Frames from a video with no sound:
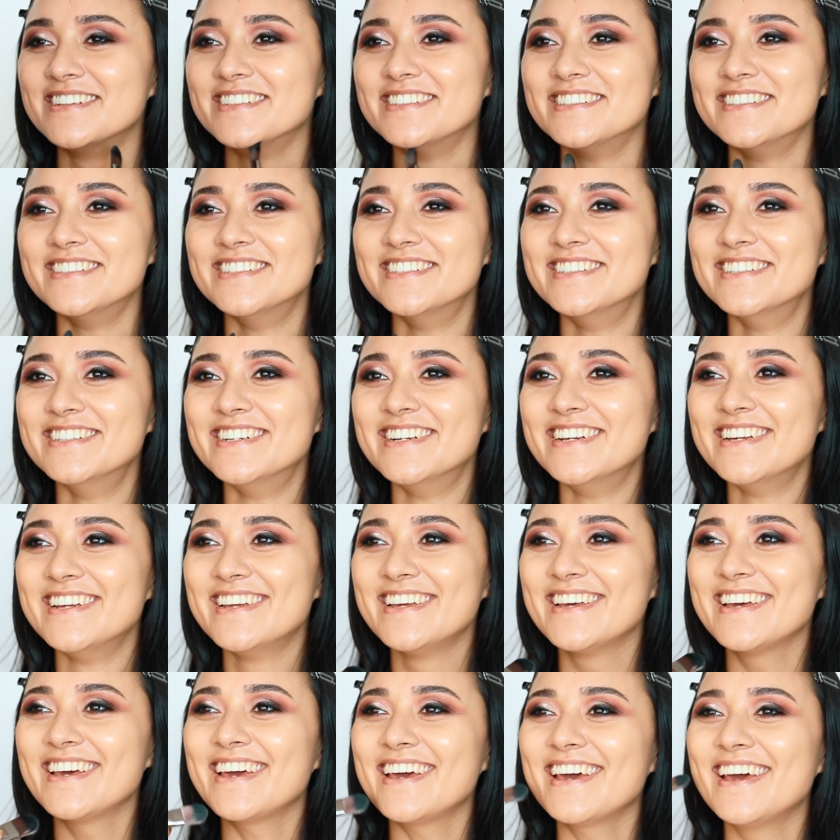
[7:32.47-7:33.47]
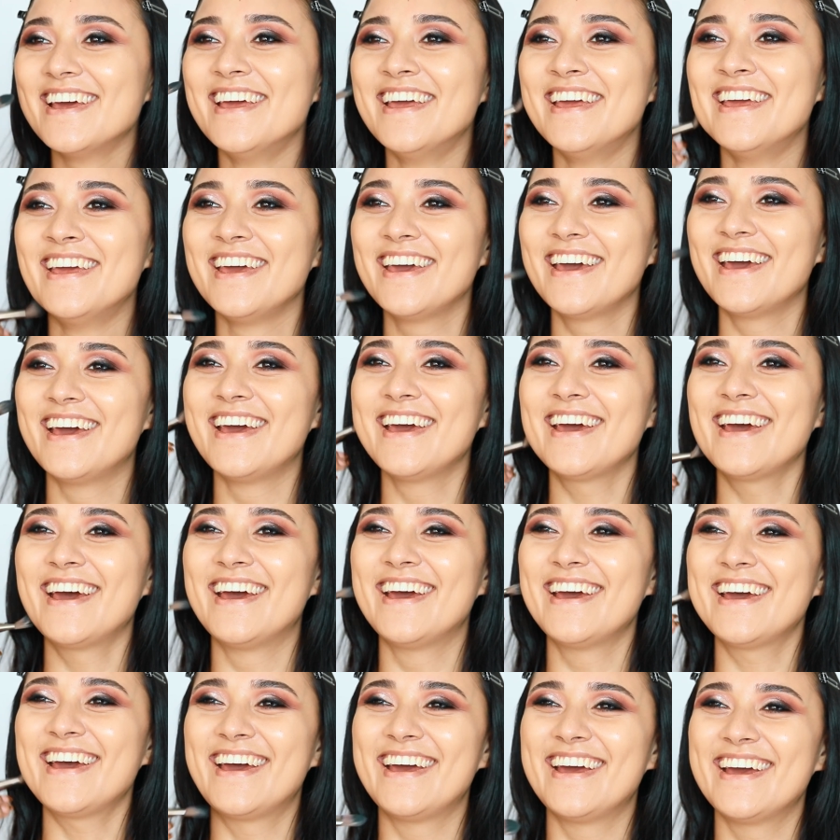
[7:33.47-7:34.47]
What the
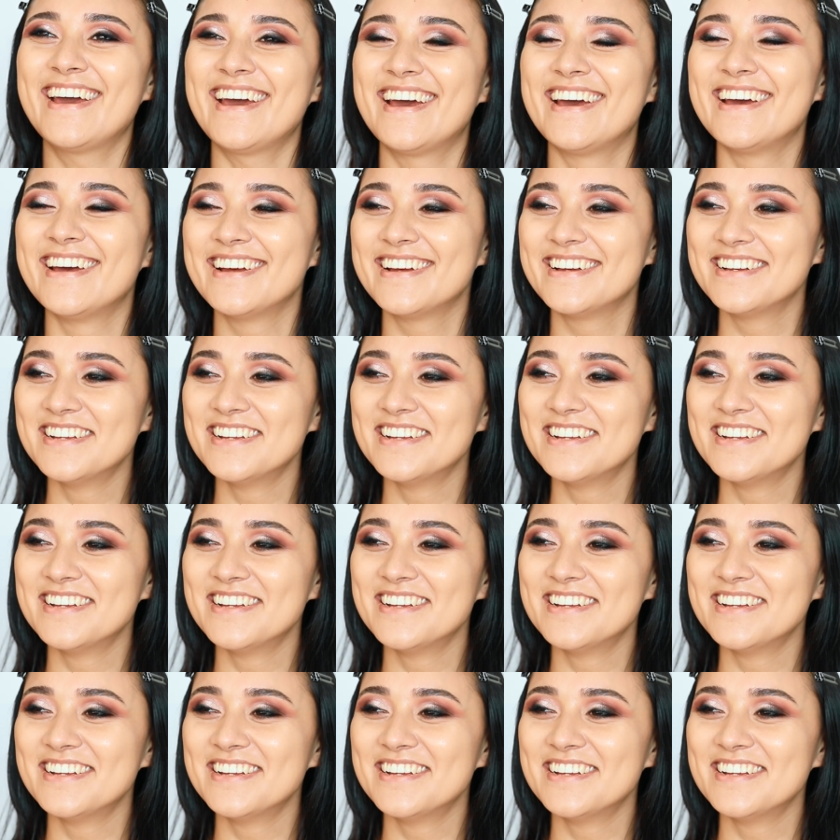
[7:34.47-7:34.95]
hell?